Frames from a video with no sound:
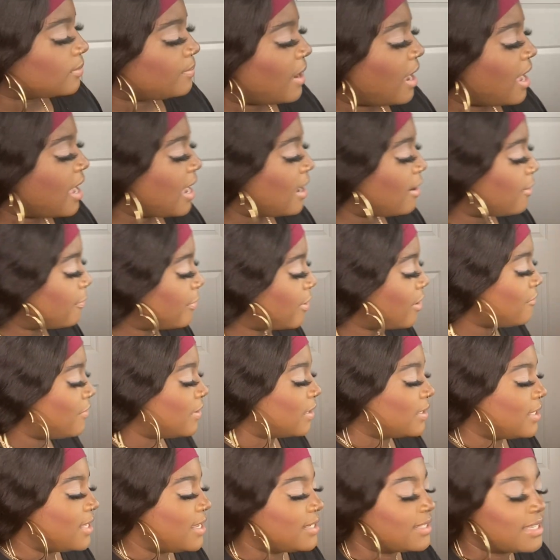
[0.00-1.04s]
out
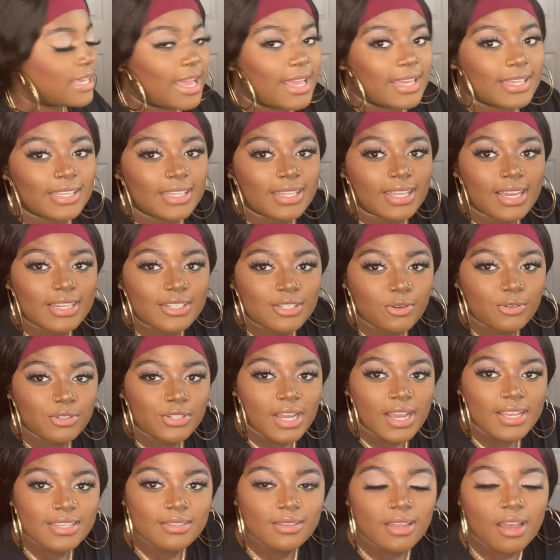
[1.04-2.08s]
perfectly. So like I told you
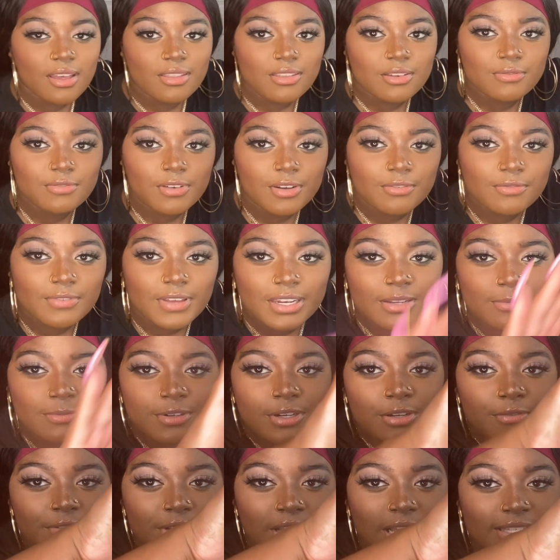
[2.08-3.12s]
guys in the other confetti
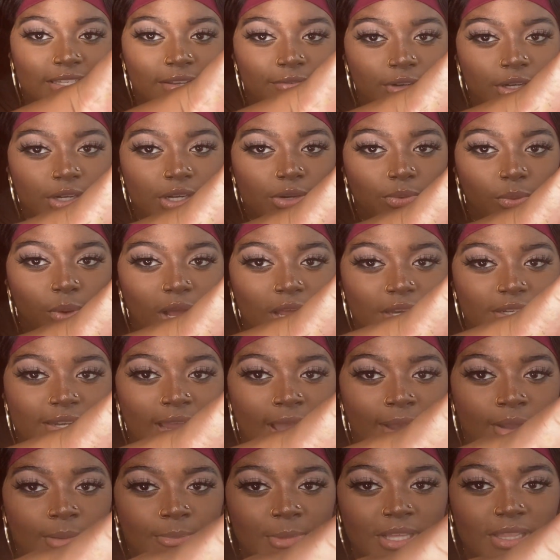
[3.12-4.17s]
video, if you guys haven't already watched
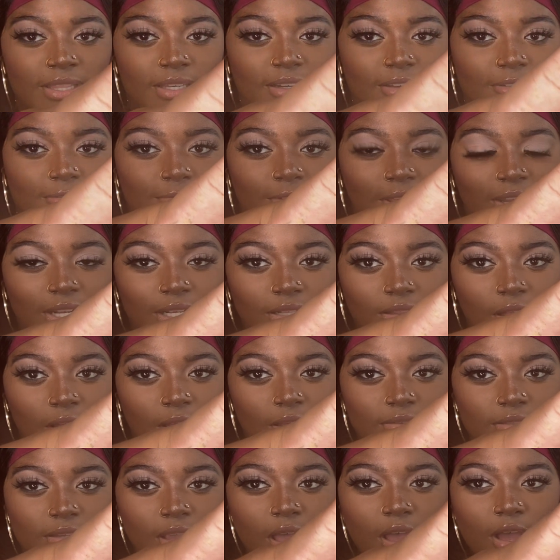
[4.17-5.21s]
how I make the confetti
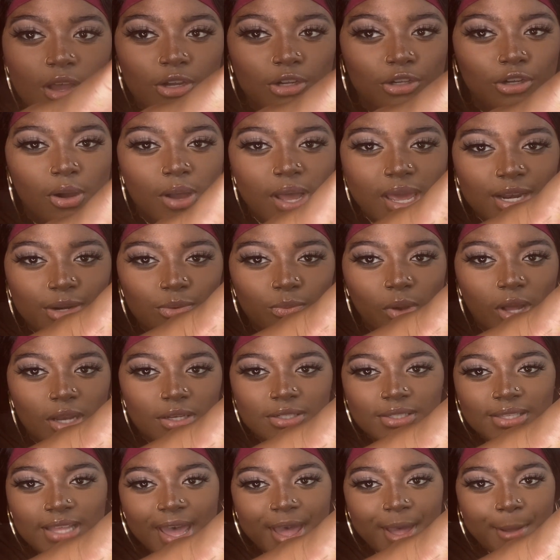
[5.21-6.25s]
gloss, go ahead and
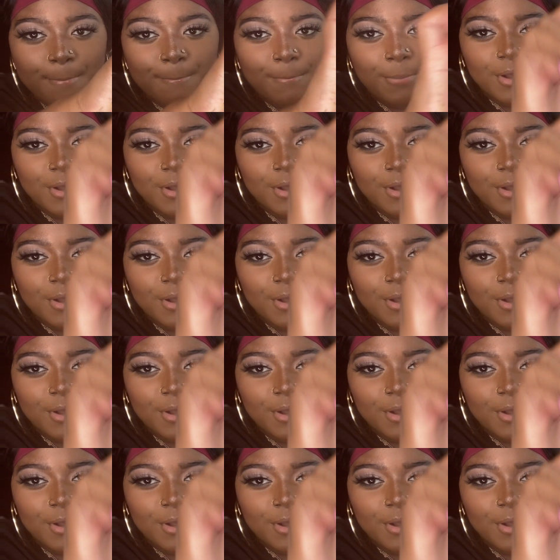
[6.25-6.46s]
watch that.